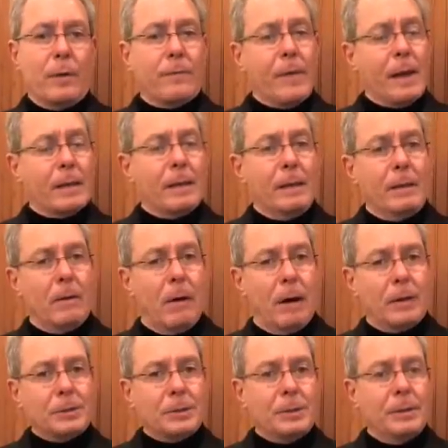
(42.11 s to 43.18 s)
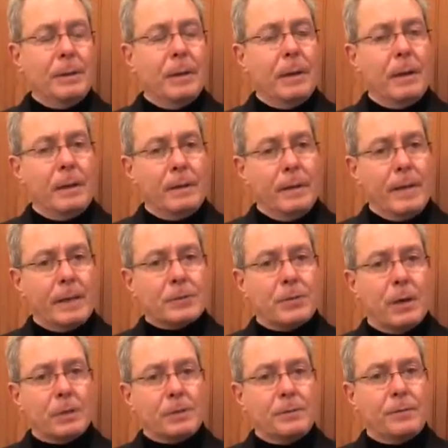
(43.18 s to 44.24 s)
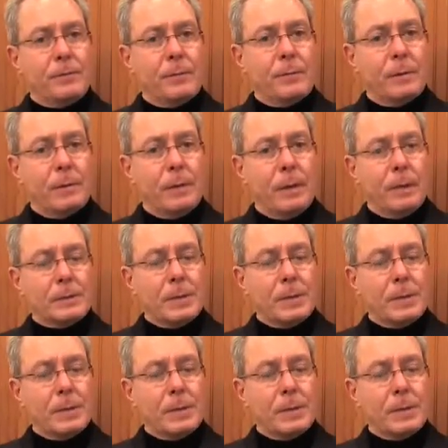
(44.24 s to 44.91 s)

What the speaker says: In fact, the next auction for